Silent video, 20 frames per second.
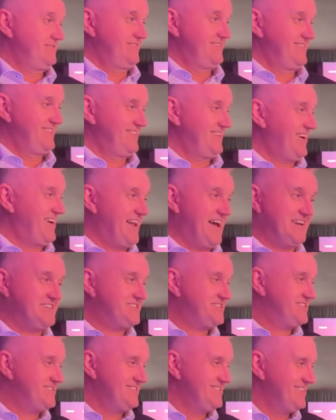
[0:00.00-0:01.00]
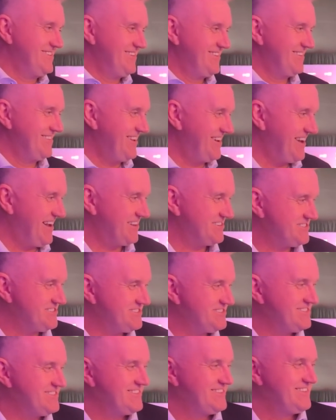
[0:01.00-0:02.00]

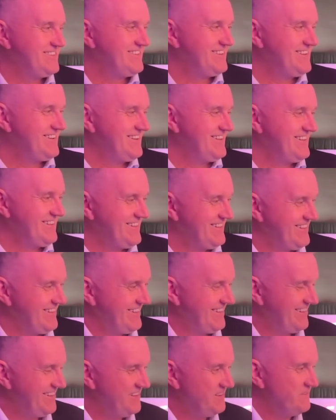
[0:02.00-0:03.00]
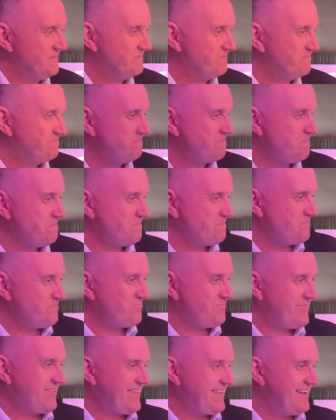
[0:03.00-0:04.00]

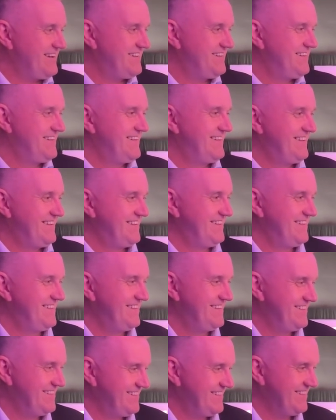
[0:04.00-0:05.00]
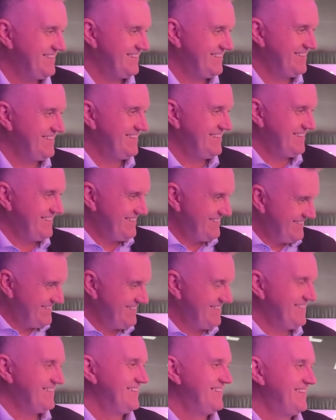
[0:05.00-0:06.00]

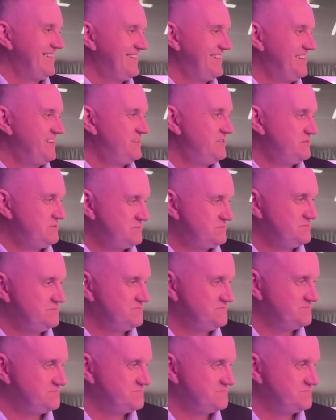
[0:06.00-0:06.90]
(not speaking)